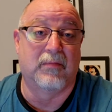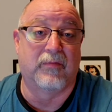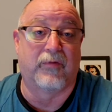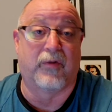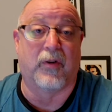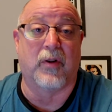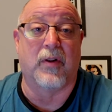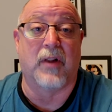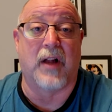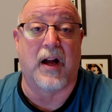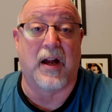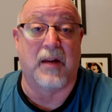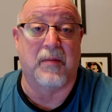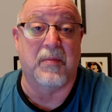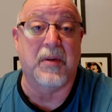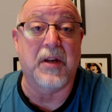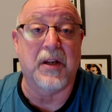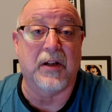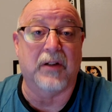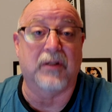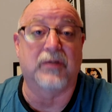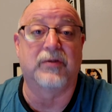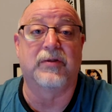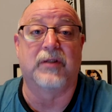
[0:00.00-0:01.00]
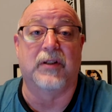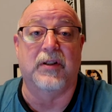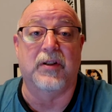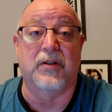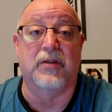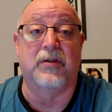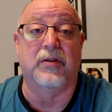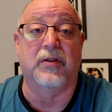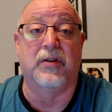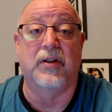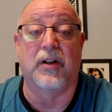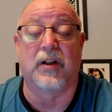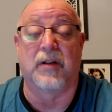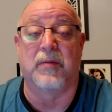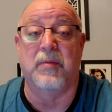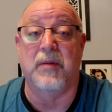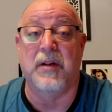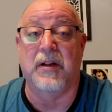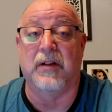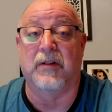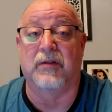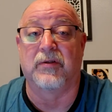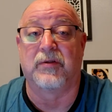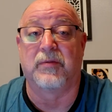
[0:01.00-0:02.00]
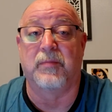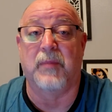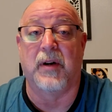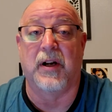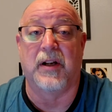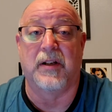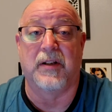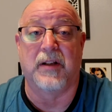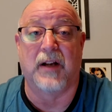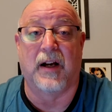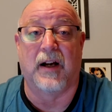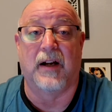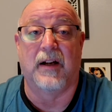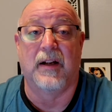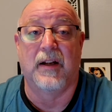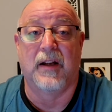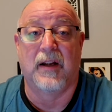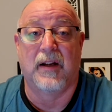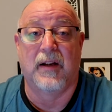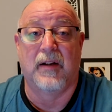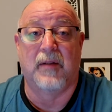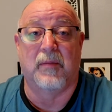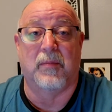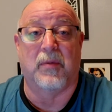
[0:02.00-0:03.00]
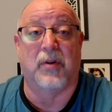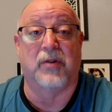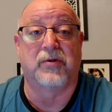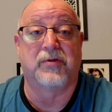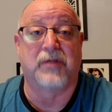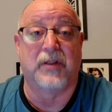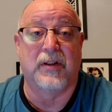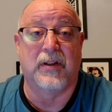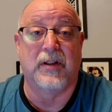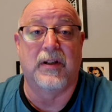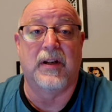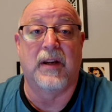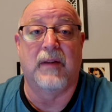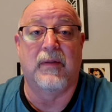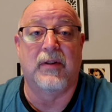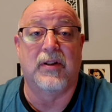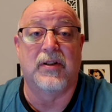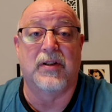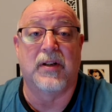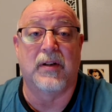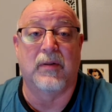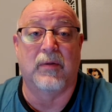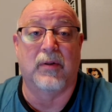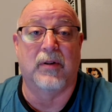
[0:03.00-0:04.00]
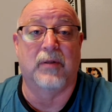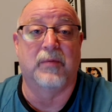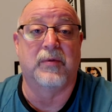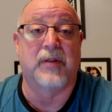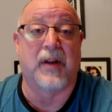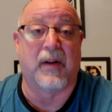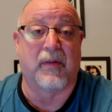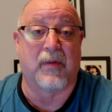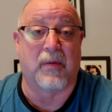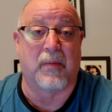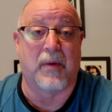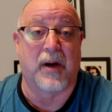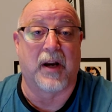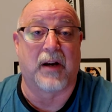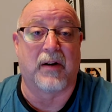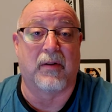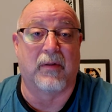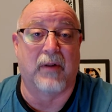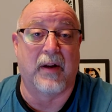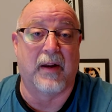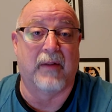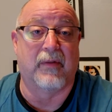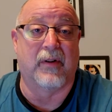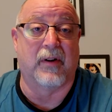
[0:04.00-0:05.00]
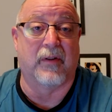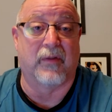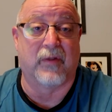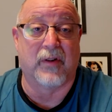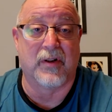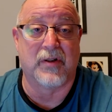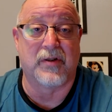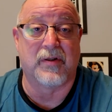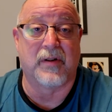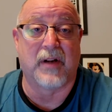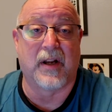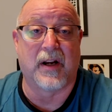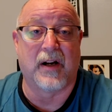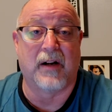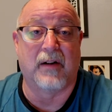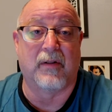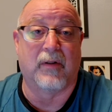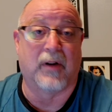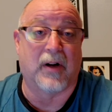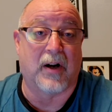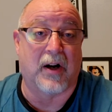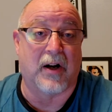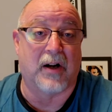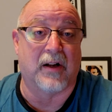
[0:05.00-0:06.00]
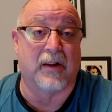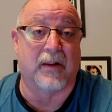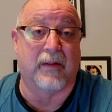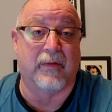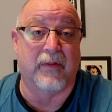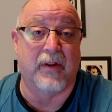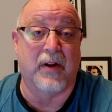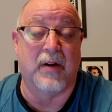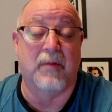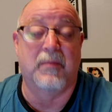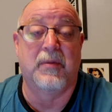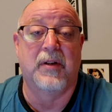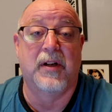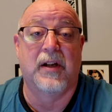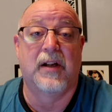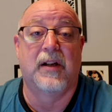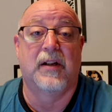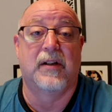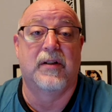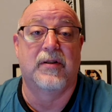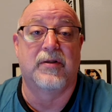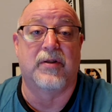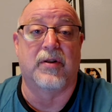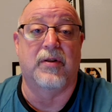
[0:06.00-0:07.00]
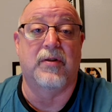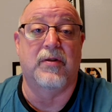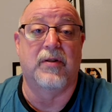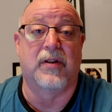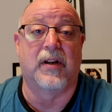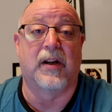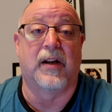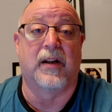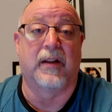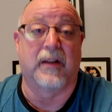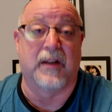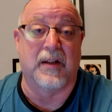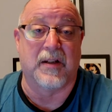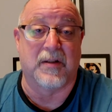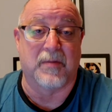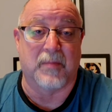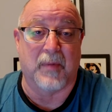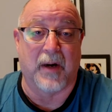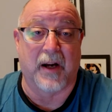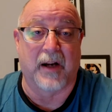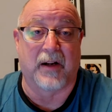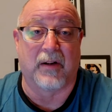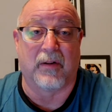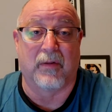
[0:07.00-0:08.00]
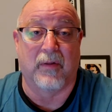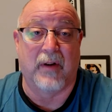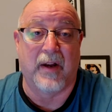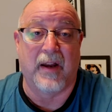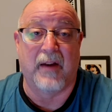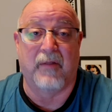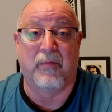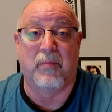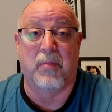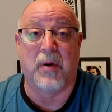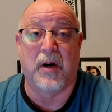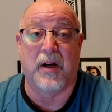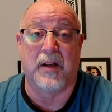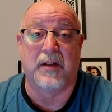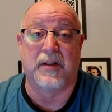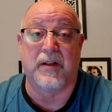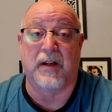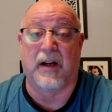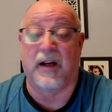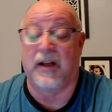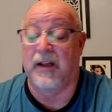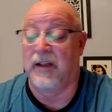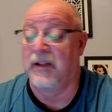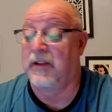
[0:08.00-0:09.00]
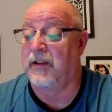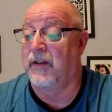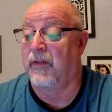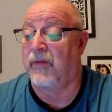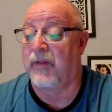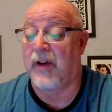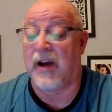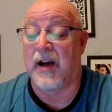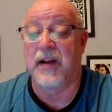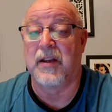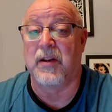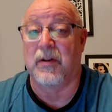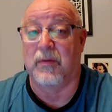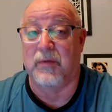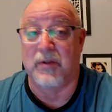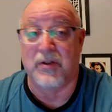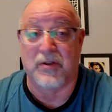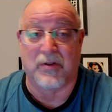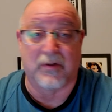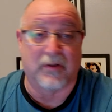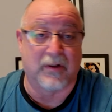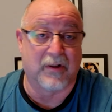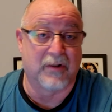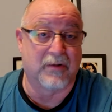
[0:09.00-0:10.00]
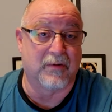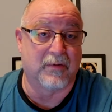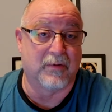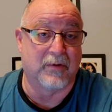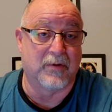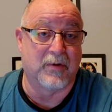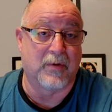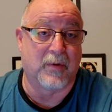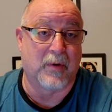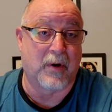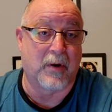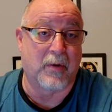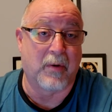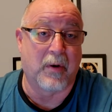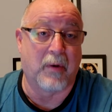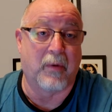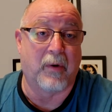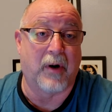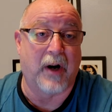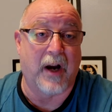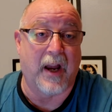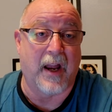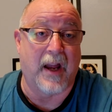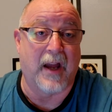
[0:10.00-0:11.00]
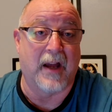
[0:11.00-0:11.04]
full-on meals and you can cook meals. But most of the DVC rooms have a microwave and a refrigerator, well, all of them, so you can at least microwave. But in the value resorts, which is where we were